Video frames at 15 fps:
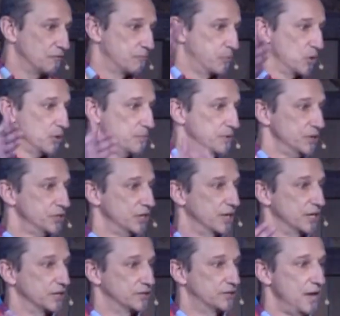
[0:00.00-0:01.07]
of purpose
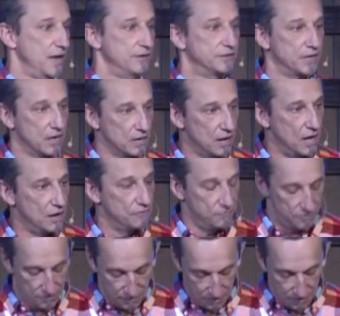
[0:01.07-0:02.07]
and intent and love.